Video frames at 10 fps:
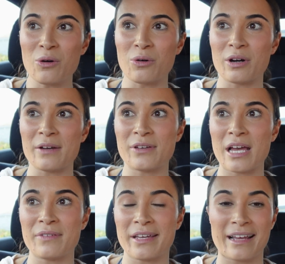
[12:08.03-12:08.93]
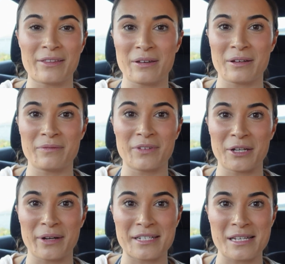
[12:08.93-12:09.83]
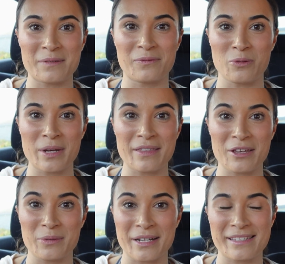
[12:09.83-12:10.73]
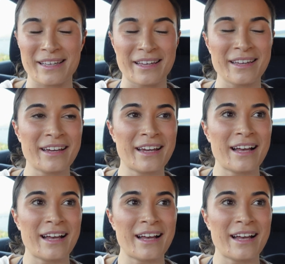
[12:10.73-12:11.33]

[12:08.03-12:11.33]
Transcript: or if you have any other video ideas for me that you want to see.